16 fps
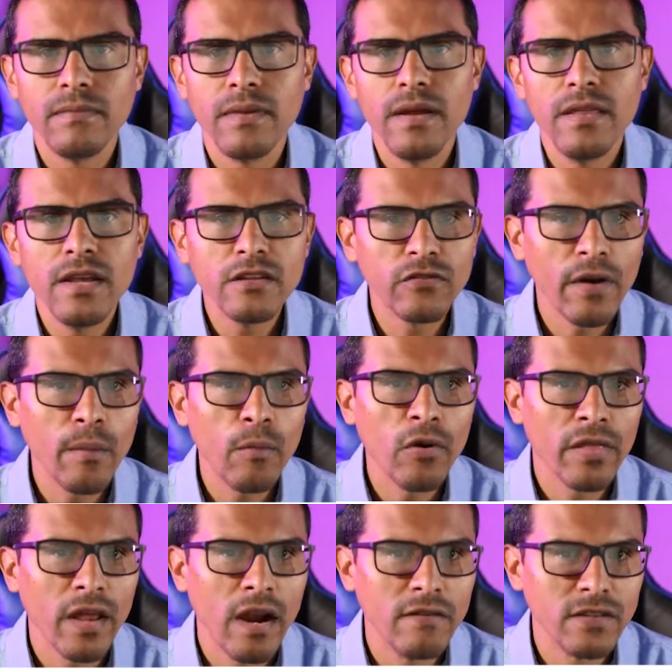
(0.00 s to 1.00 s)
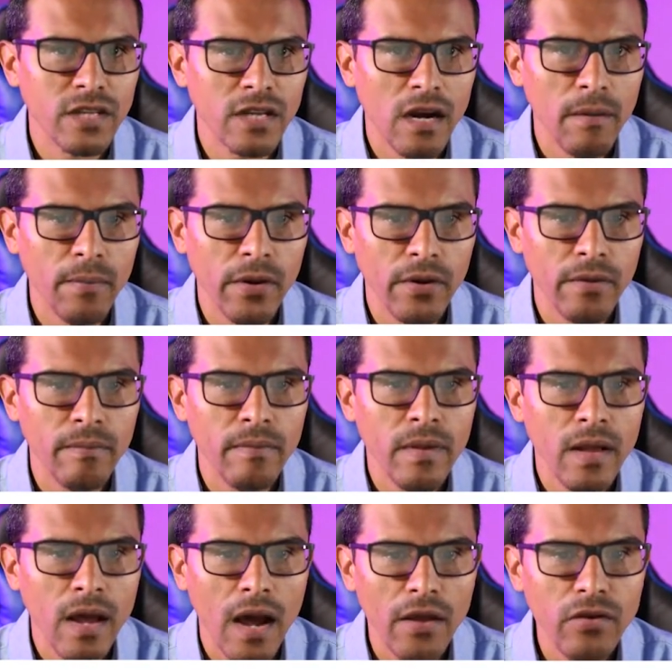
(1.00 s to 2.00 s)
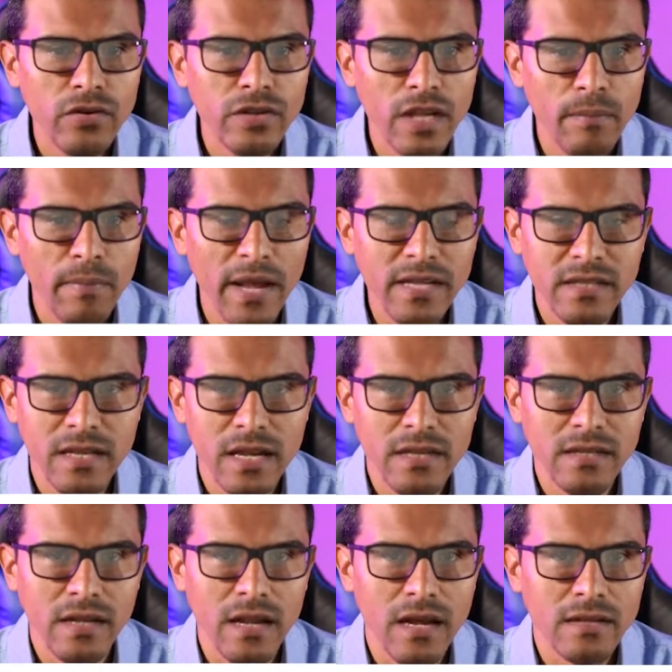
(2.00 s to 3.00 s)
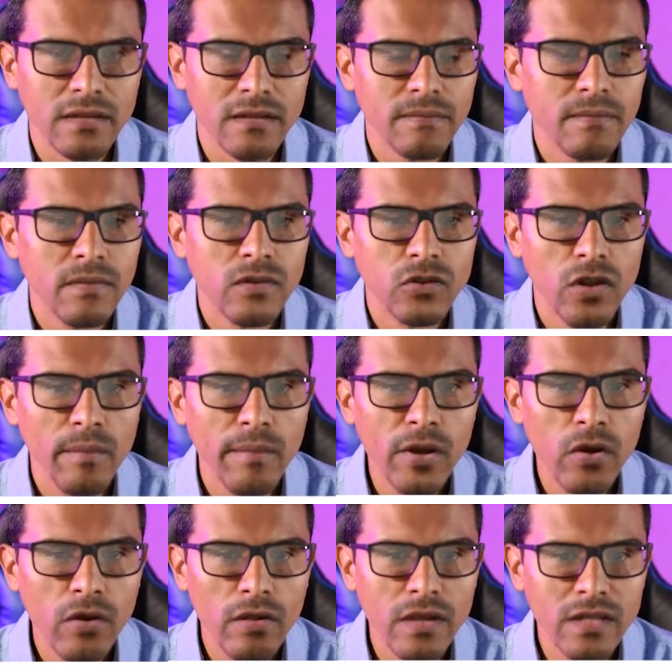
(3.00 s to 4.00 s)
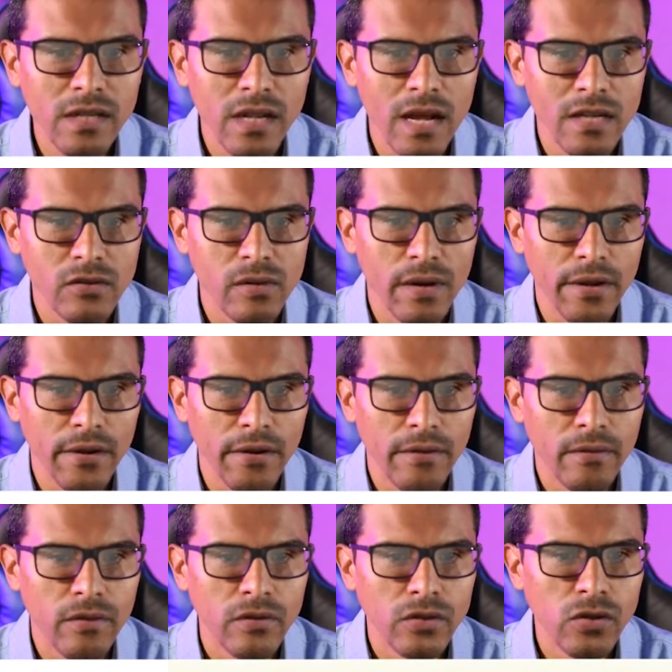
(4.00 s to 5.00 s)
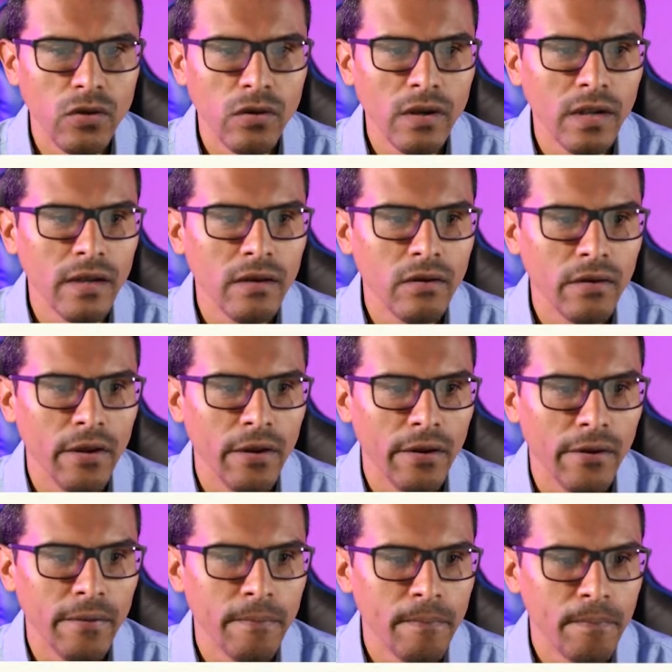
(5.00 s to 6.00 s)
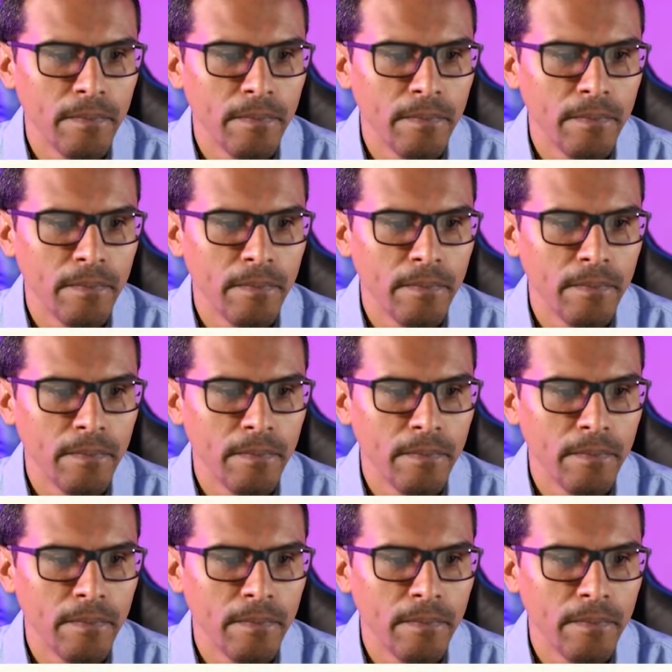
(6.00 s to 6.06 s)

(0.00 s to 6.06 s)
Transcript: In this framework that I've set up here, I use a base test class. So let me go to this class right here, control click on here,